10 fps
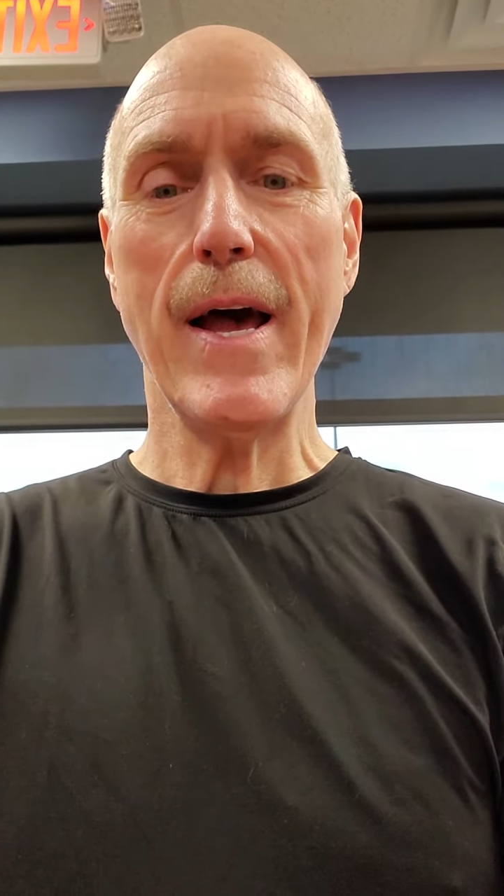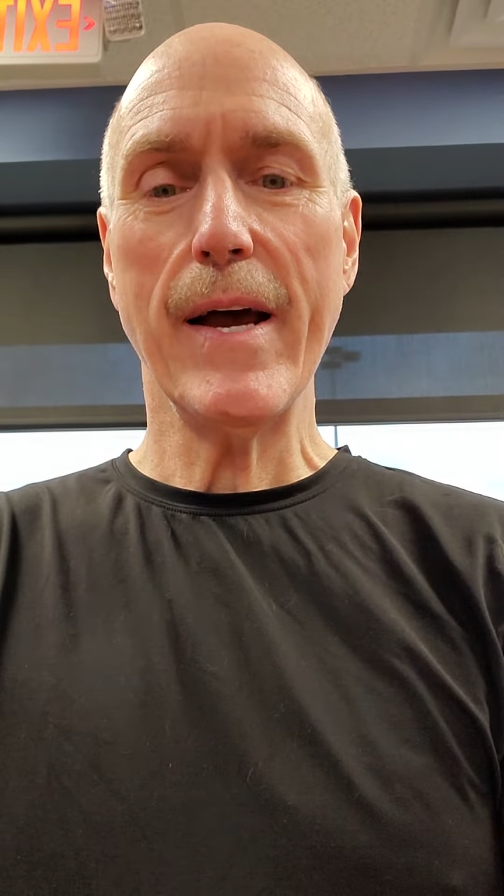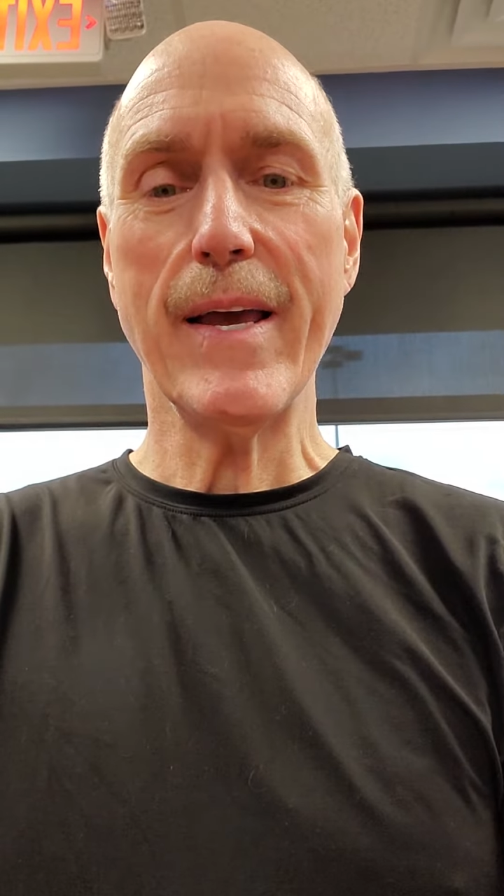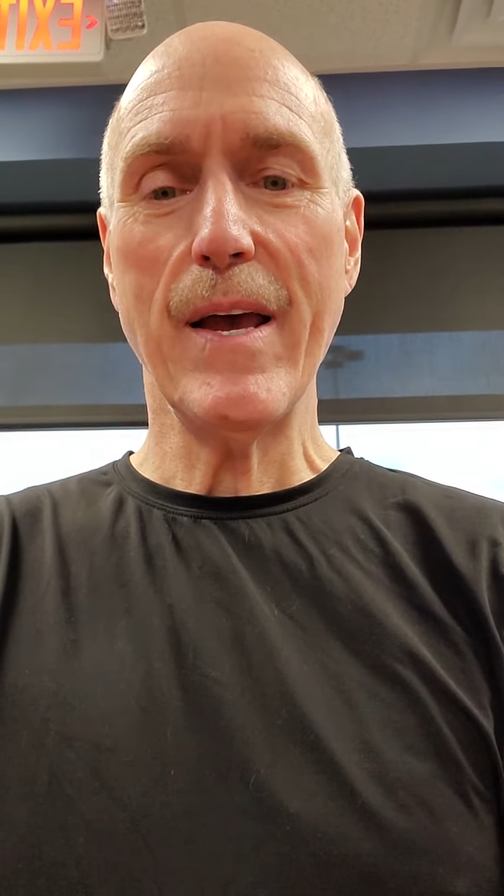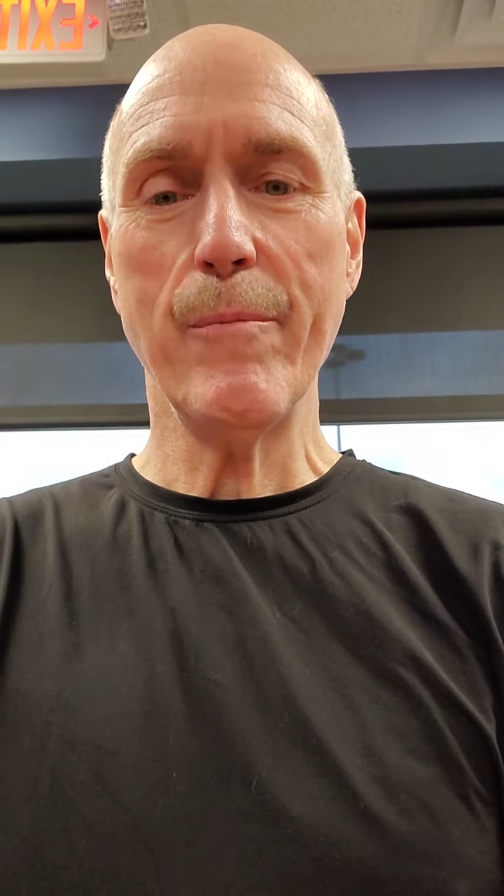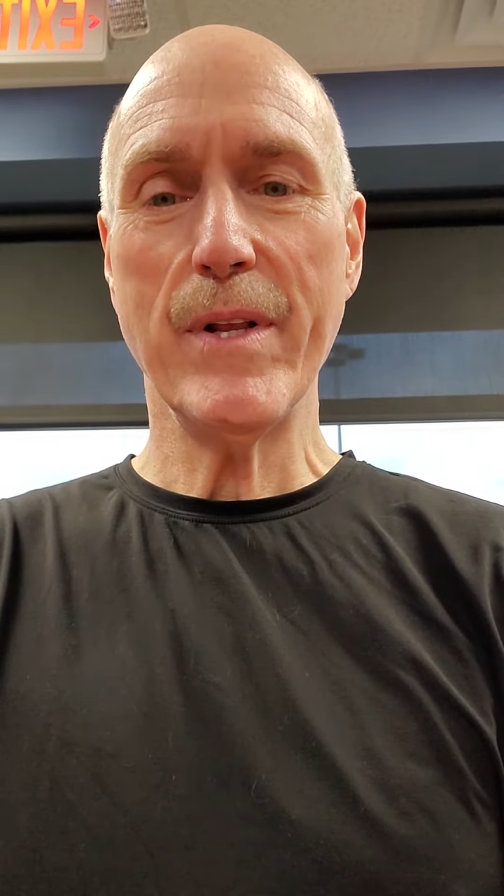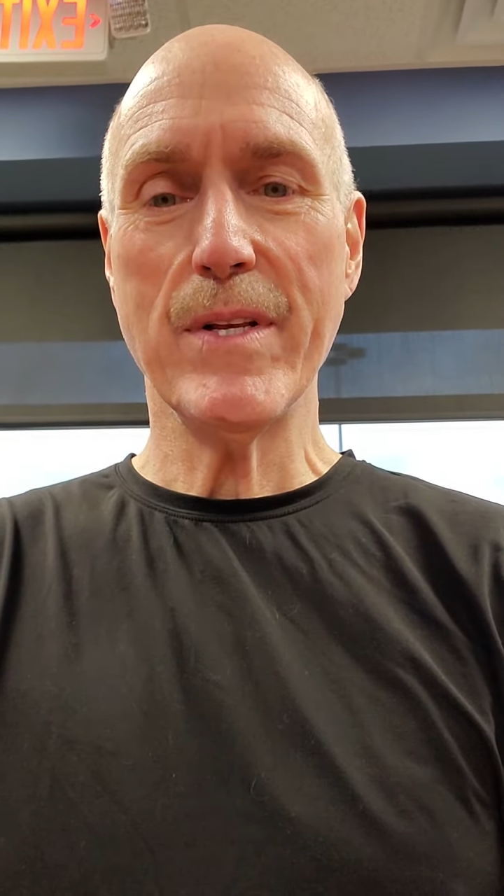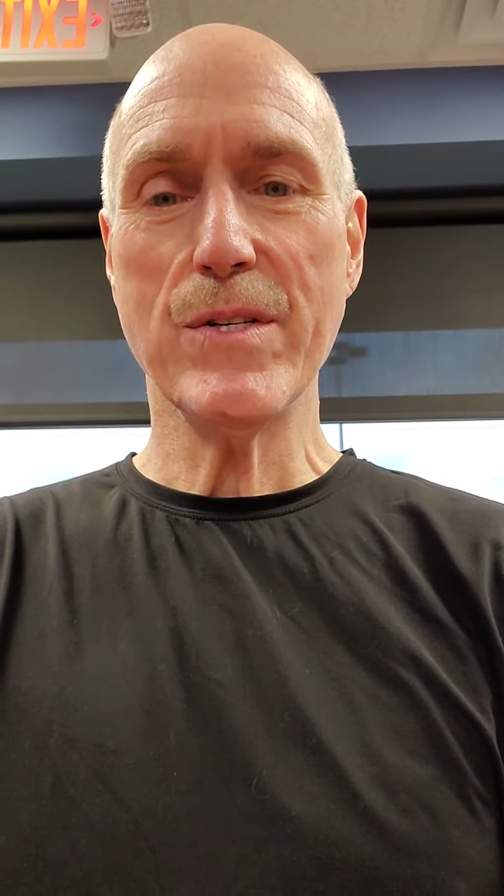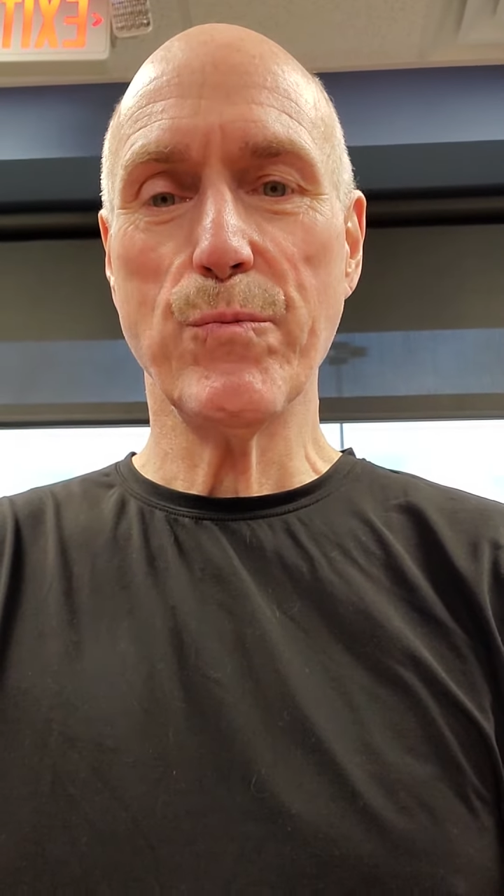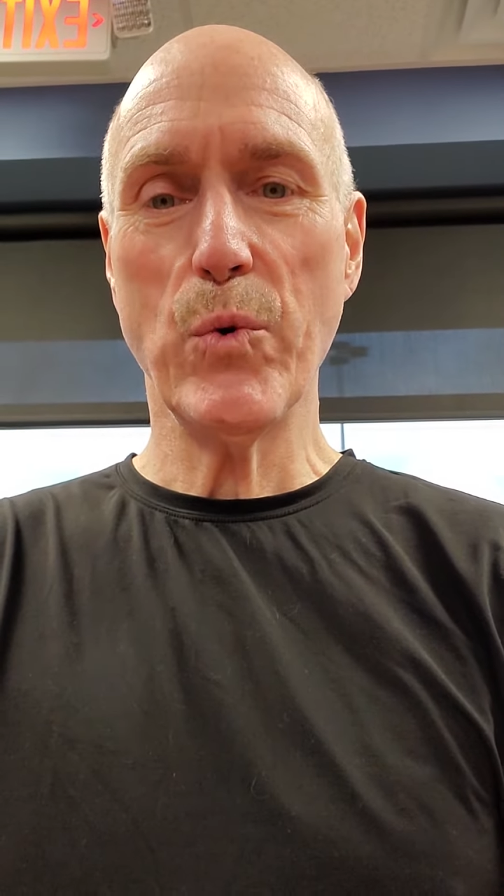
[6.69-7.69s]
I came in
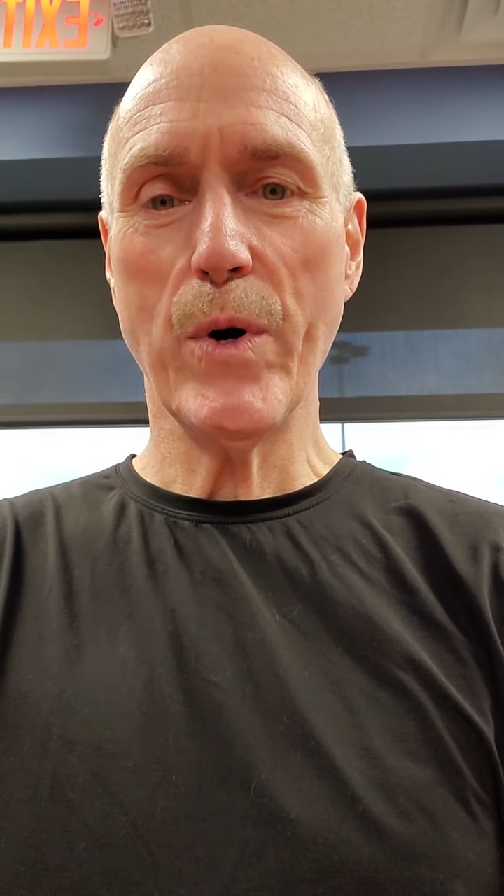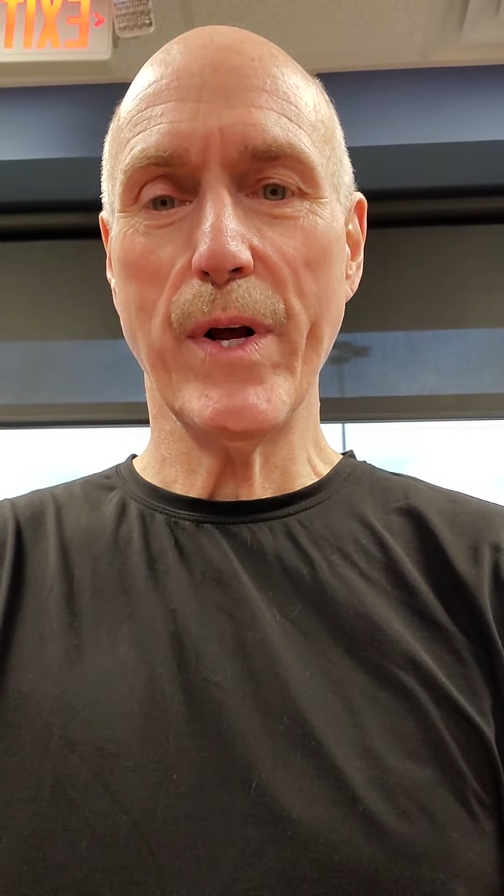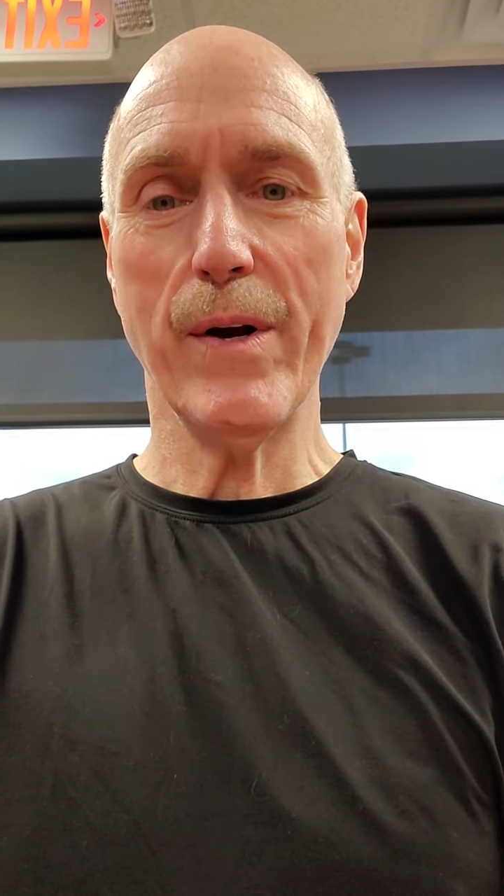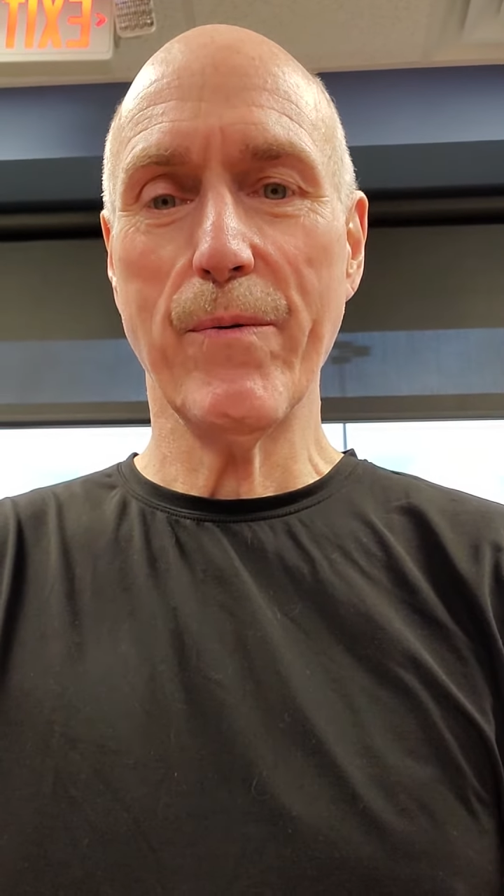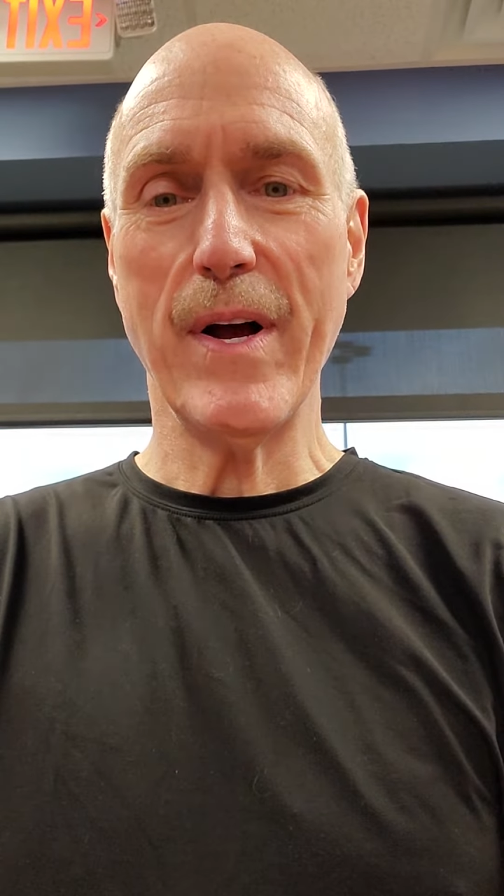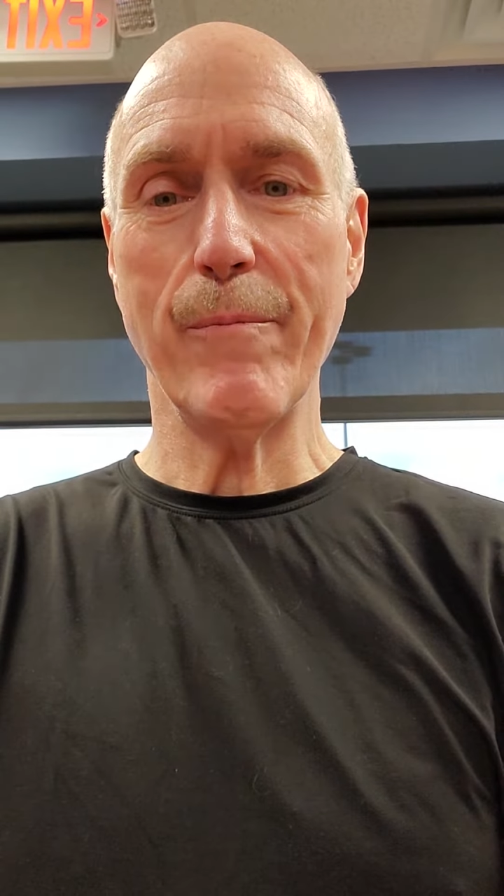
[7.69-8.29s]
this morning and ran